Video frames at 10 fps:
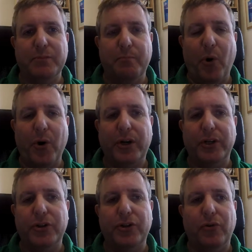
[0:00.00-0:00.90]
Border
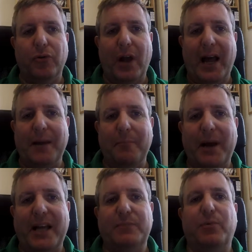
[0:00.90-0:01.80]
control and
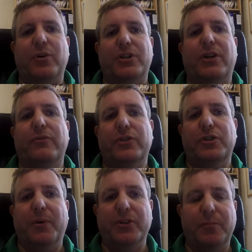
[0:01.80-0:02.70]
passports are the
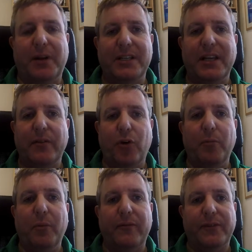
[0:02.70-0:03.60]
responsibility of the
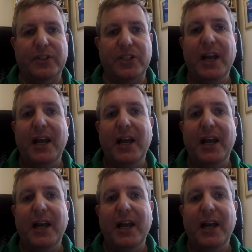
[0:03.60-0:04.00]
Home Office,